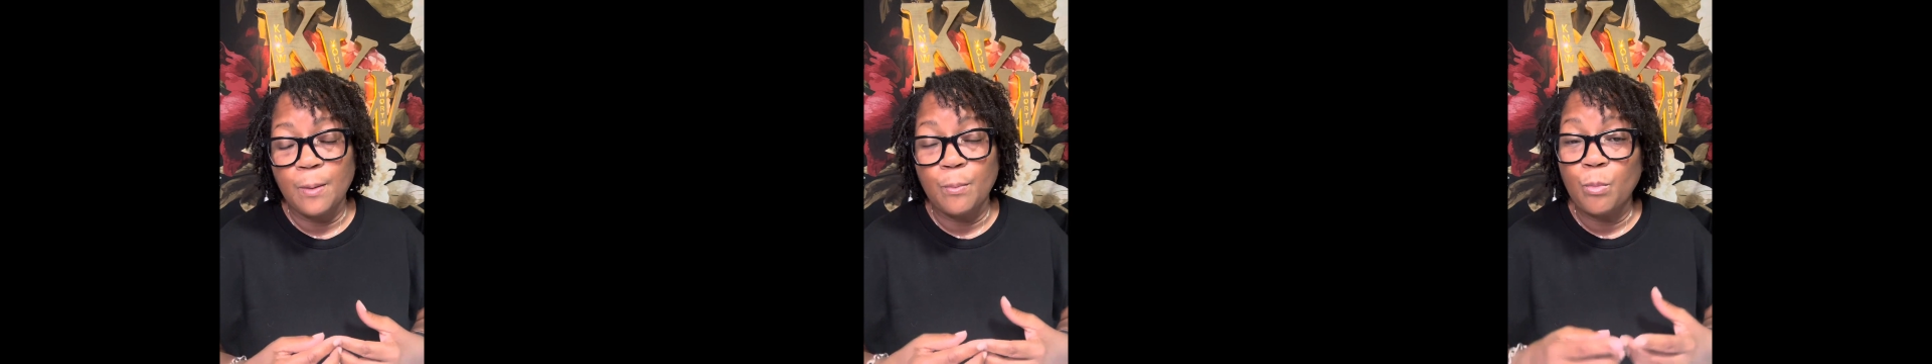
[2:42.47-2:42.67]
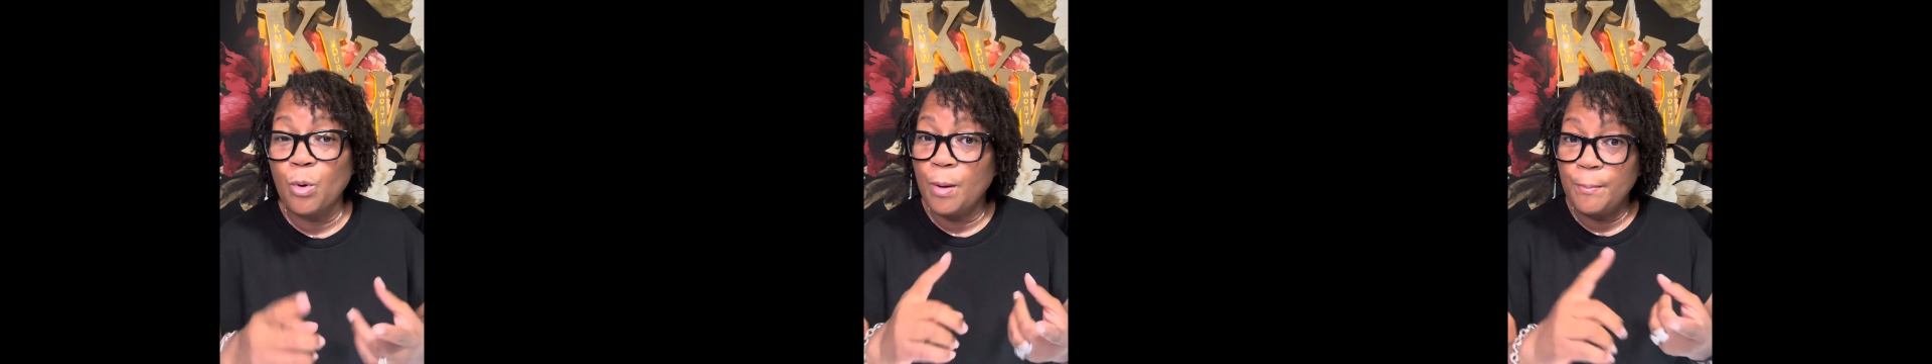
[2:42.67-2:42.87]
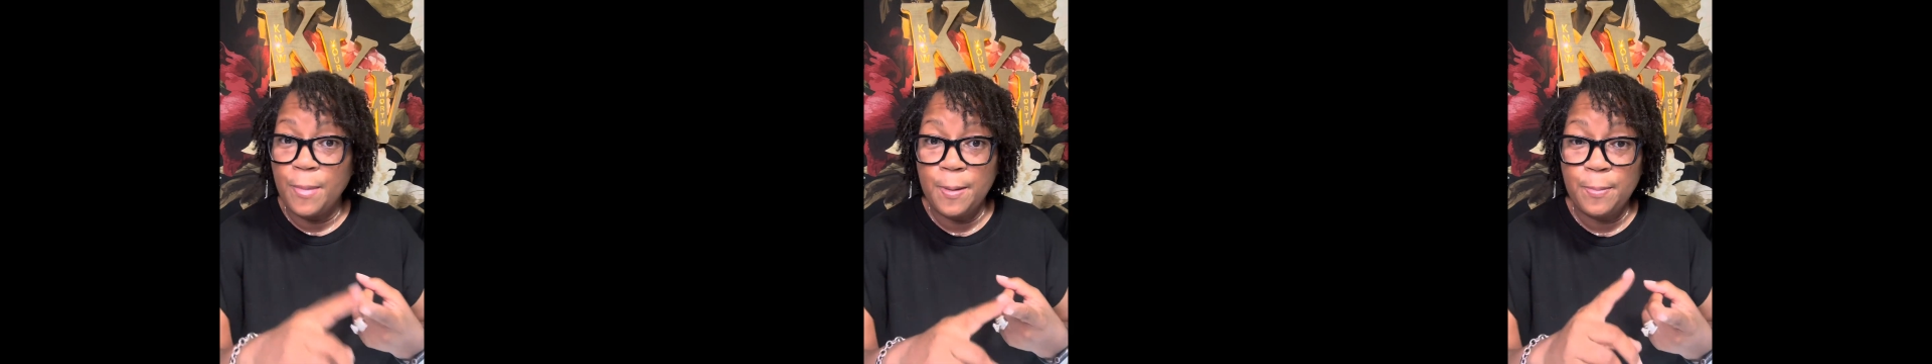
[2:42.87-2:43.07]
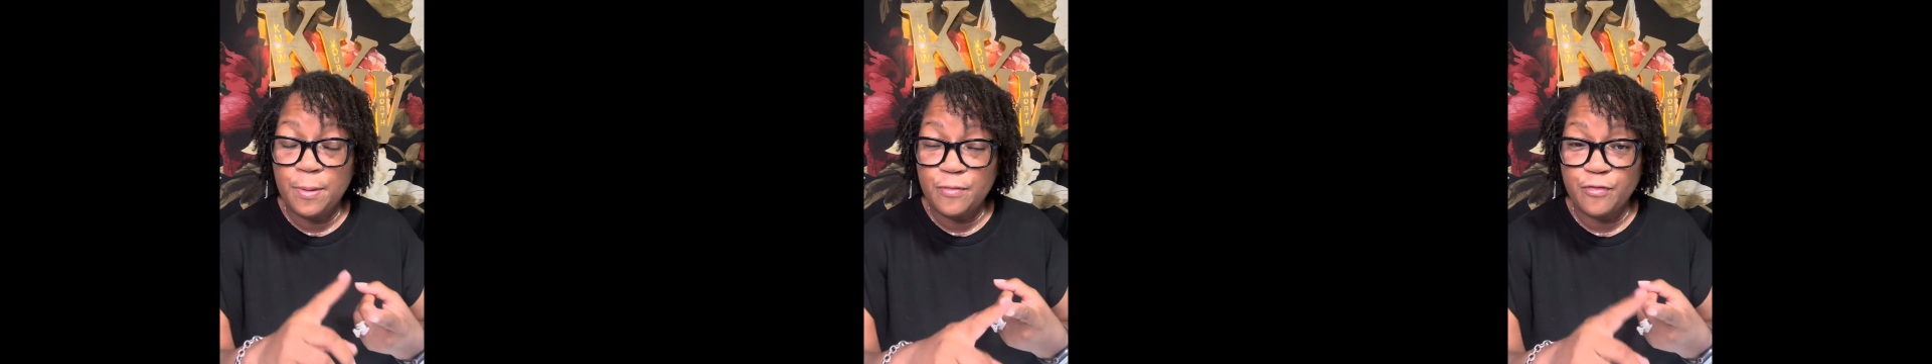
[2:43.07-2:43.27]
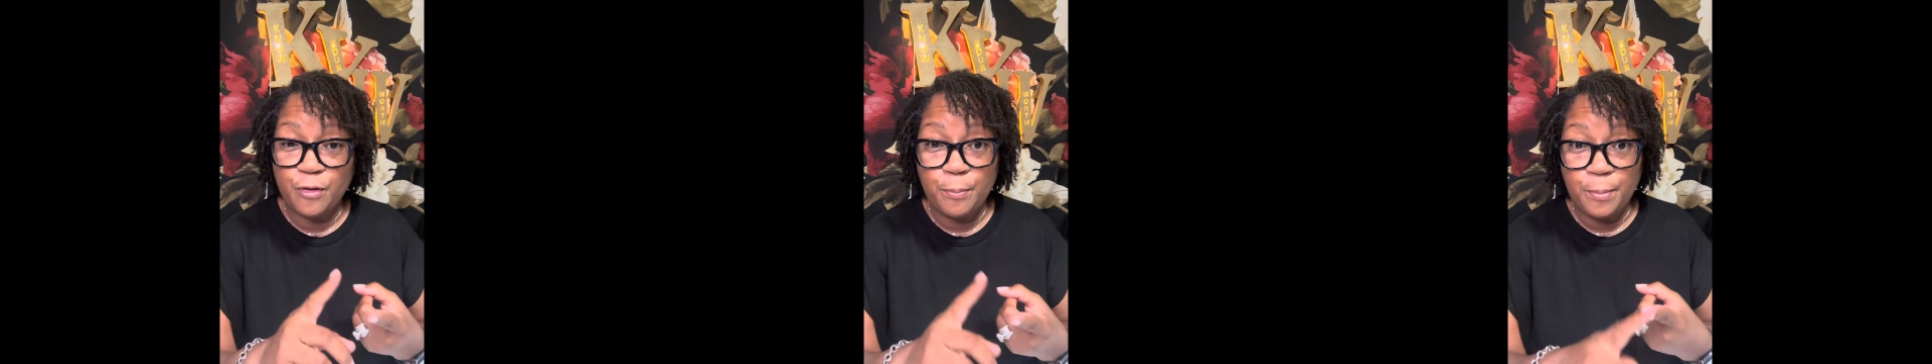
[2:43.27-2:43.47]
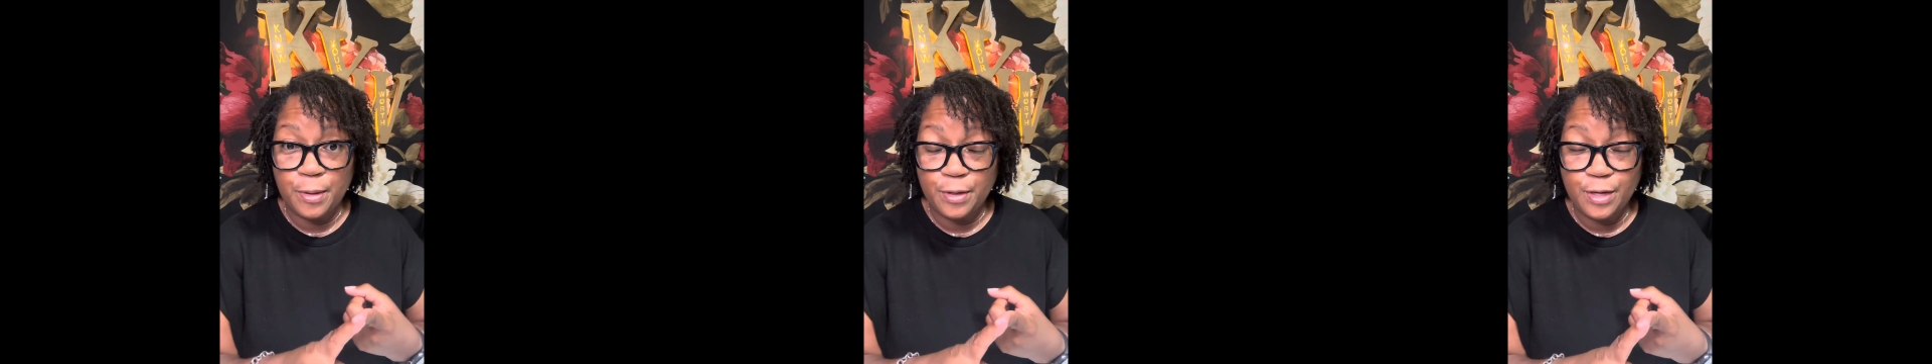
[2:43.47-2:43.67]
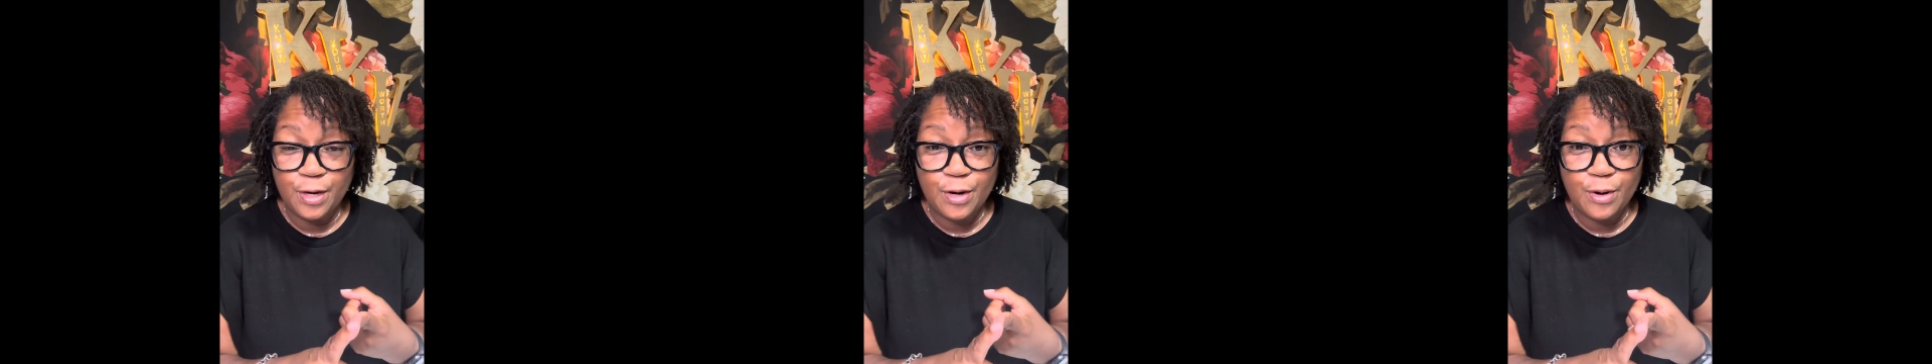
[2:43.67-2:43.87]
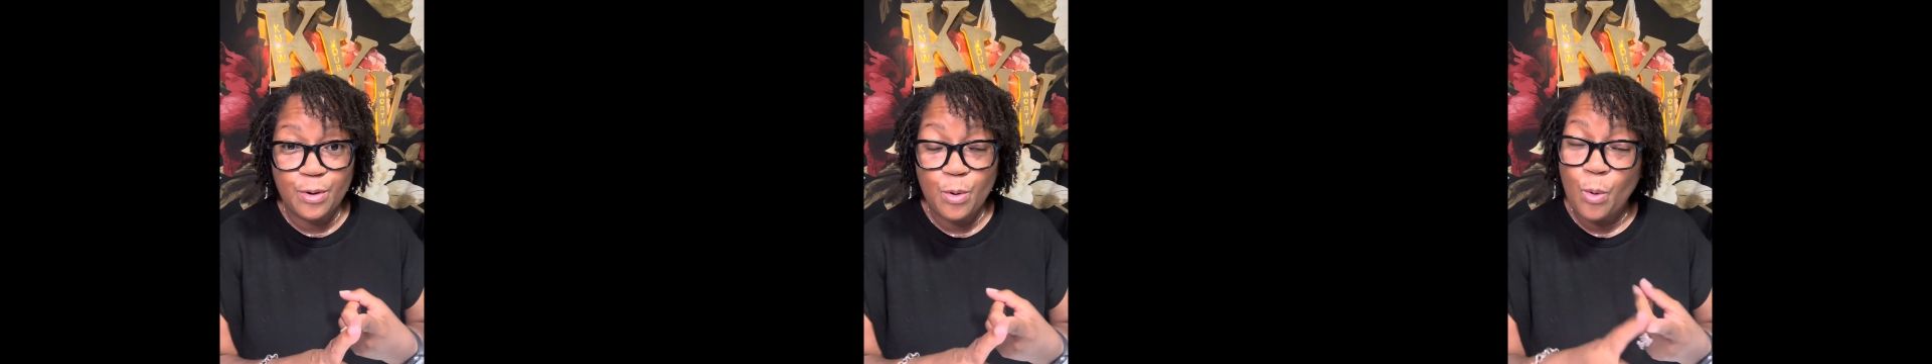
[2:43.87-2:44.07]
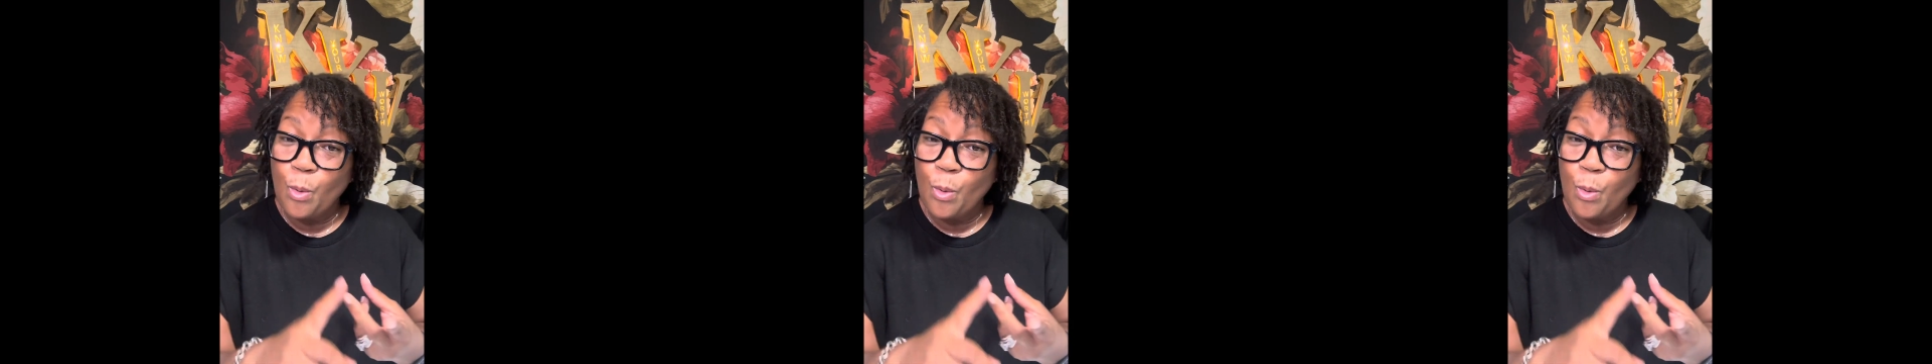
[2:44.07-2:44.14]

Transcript: what may be familiar